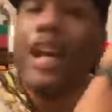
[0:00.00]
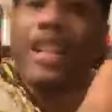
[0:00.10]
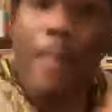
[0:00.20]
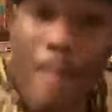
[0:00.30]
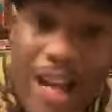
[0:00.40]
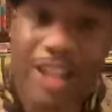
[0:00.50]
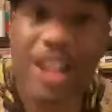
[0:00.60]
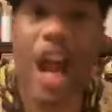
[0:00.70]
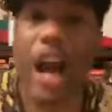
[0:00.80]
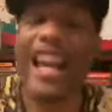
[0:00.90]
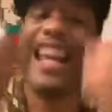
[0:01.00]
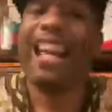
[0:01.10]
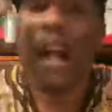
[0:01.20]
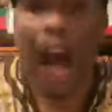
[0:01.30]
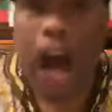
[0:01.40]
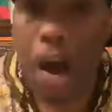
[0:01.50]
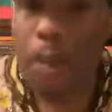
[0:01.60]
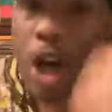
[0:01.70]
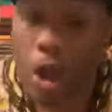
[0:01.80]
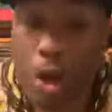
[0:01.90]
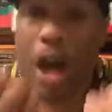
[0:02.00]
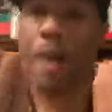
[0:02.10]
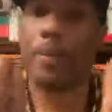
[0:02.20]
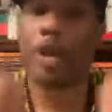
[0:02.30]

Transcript: the military uh, um,